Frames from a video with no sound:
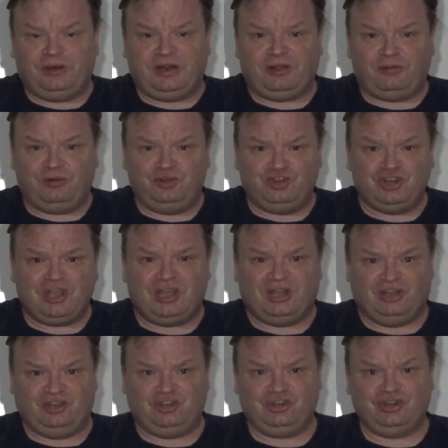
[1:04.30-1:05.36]
in Aaron
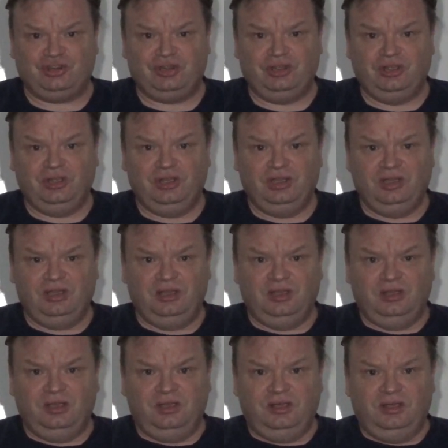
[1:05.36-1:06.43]
Judge.
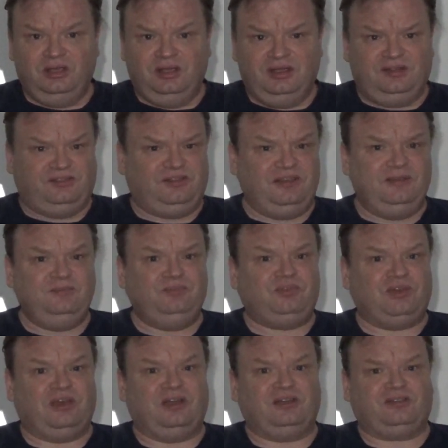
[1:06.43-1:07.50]
It seemed
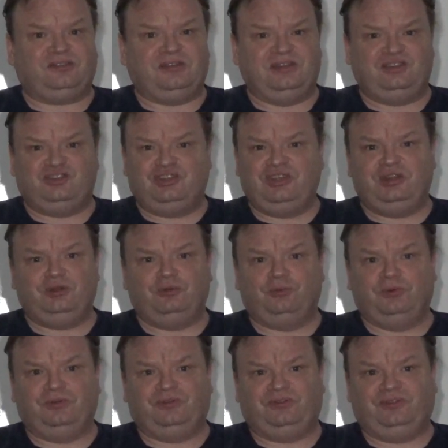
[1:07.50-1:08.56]
to us that Jeter
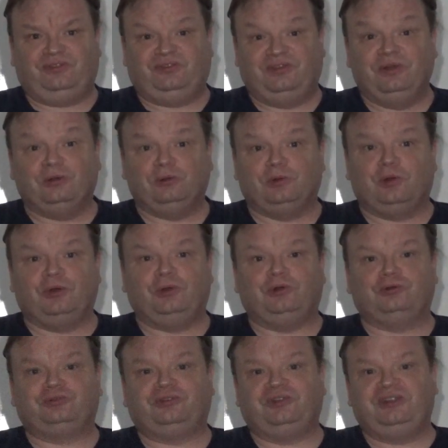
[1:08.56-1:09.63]
was still
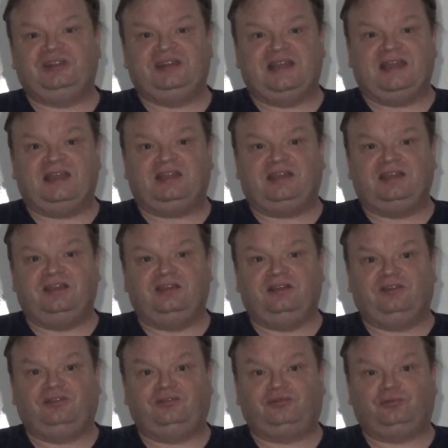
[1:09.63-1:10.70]
loyal to the
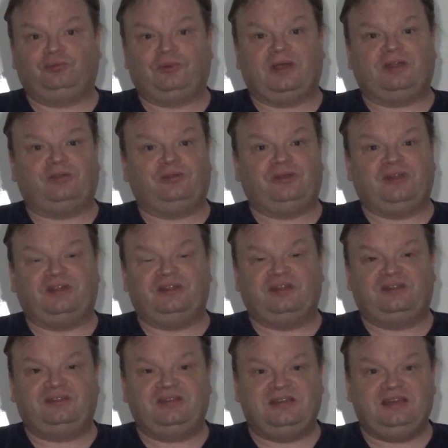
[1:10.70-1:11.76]
Yankees rather than the
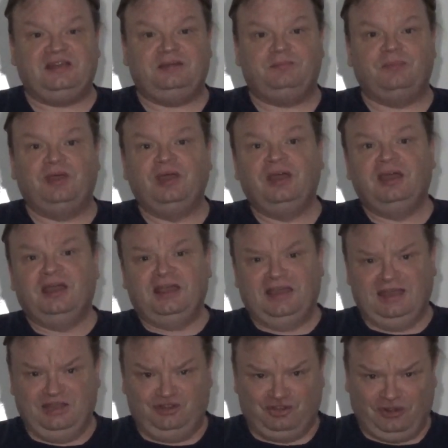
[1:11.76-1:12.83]
team
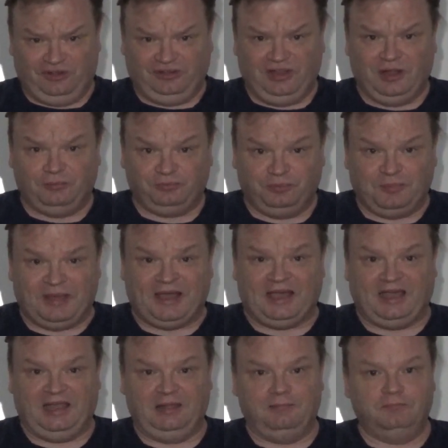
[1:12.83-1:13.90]
he just helped
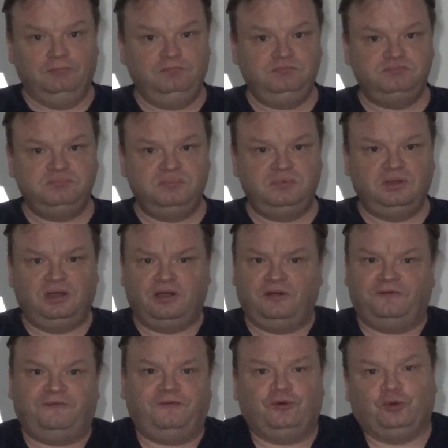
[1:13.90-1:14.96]
buy. Oh,
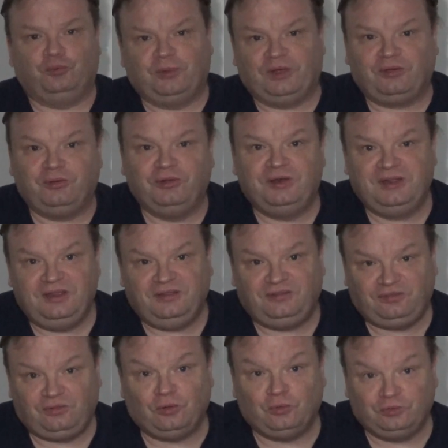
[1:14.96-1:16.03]
for the record, he
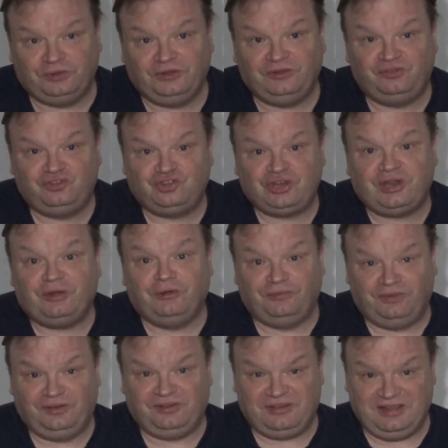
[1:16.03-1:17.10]
sold his share of
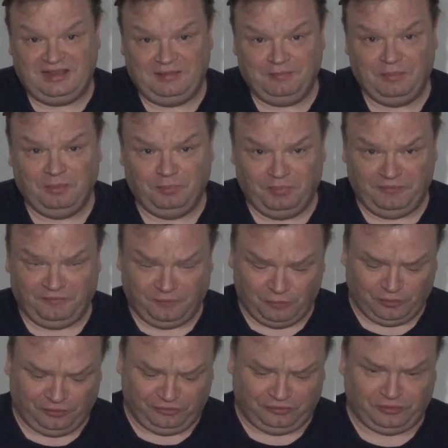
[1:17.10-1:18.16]
the team before
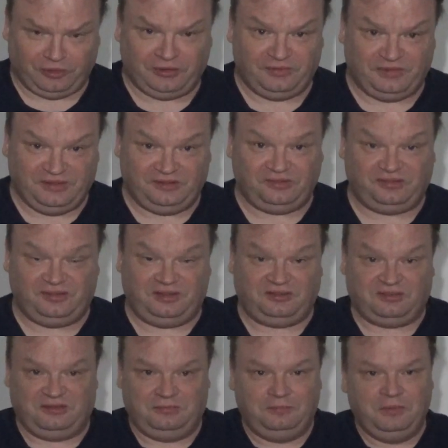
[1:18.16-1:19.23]
the start of this
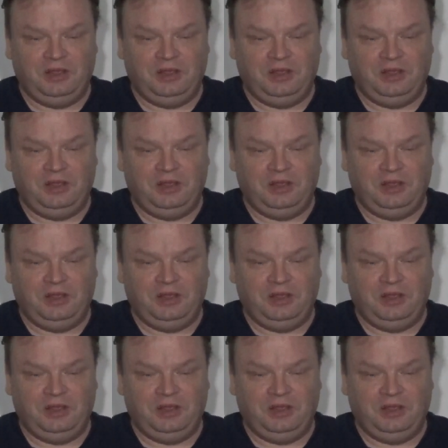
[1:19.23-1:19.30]
season.